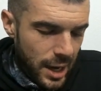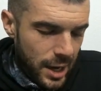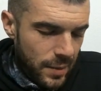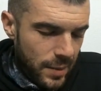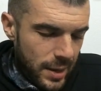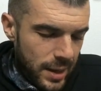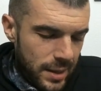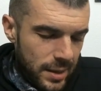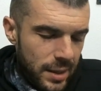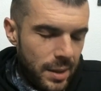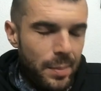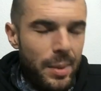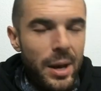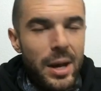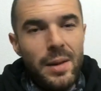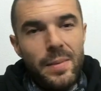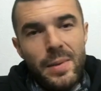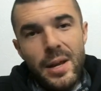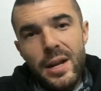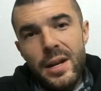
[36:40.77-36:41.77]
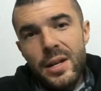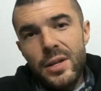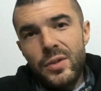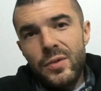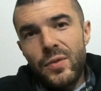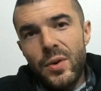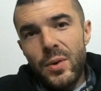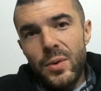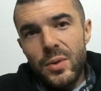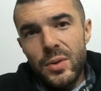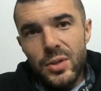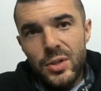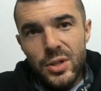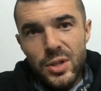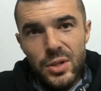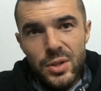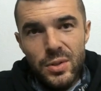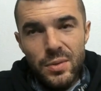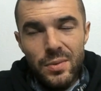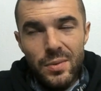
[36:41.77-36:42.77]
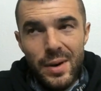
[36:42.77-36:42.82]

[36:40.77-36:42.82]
anyway, the bottom line is, folks, just